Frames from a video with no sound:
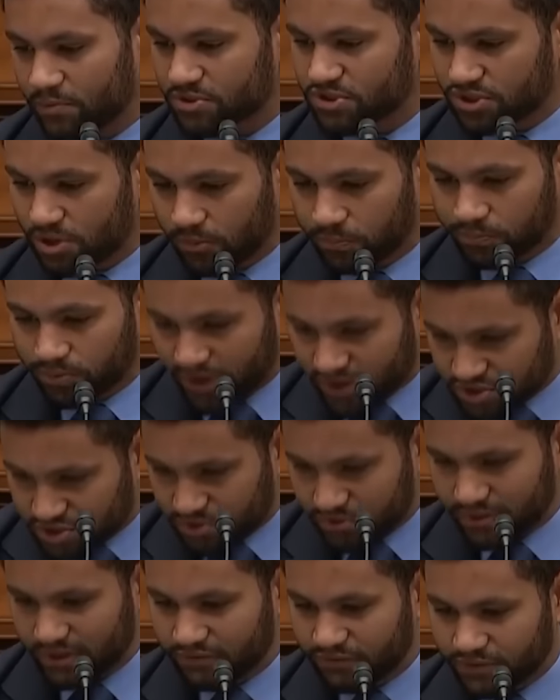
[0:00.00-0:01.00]
up one of those
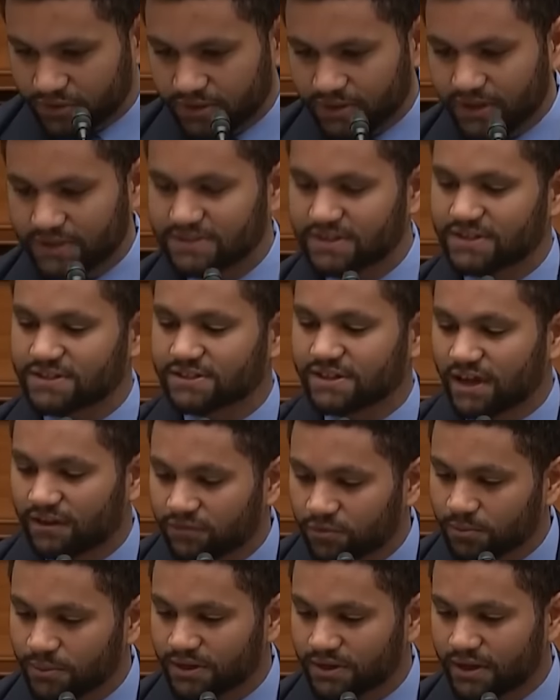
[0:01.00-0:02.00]
examples, which led
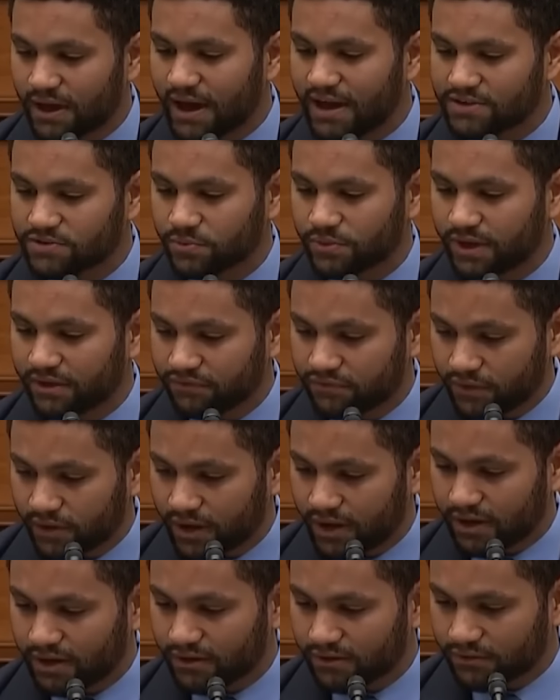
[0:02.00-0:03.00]
to some explicit
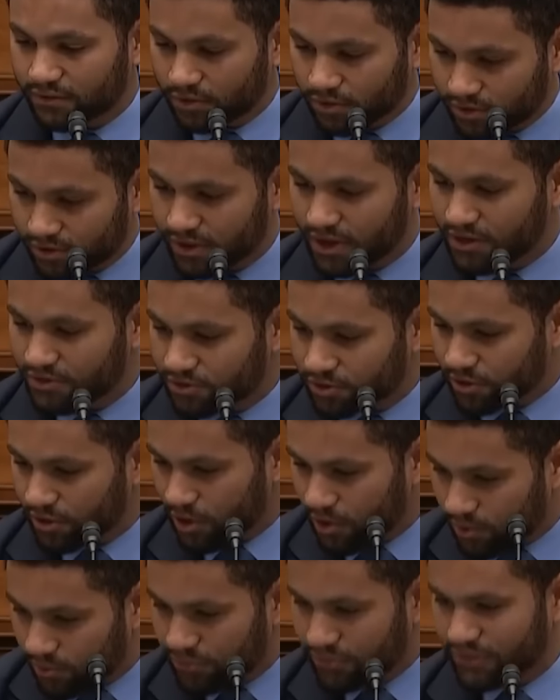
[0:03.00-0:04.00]
language being read into
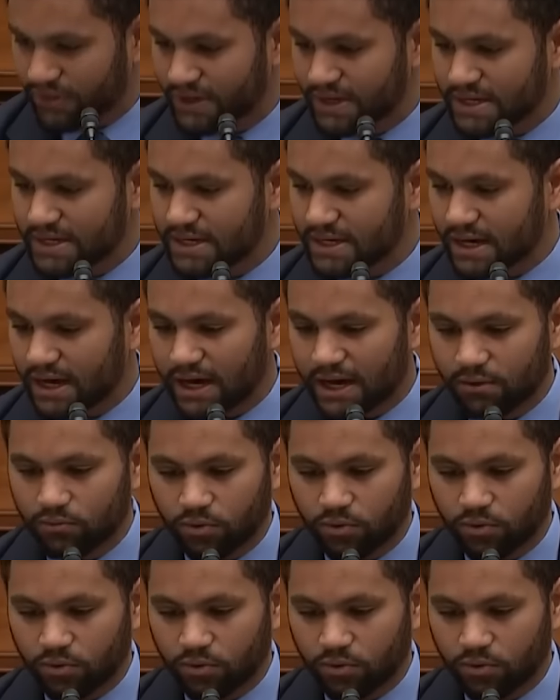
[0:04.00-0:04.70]
the congressional record.